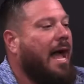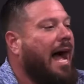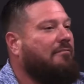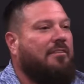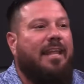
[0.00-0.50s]

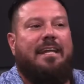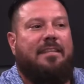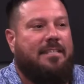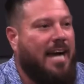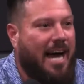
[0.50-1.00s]
I've laid
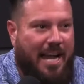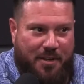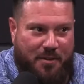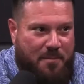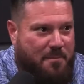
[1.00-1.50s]
the
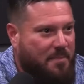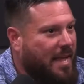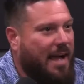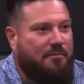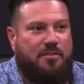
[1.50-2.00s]
tile.
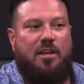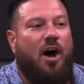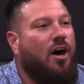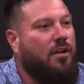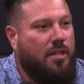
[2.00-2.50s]
I've
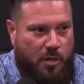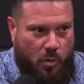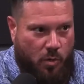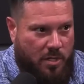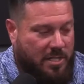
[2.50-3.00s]
hung the
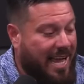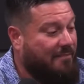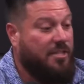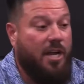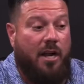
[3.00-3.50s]
doors.
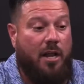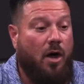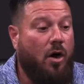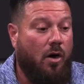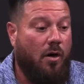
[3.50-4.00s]
I've done it
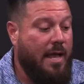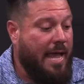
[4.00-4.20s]
all.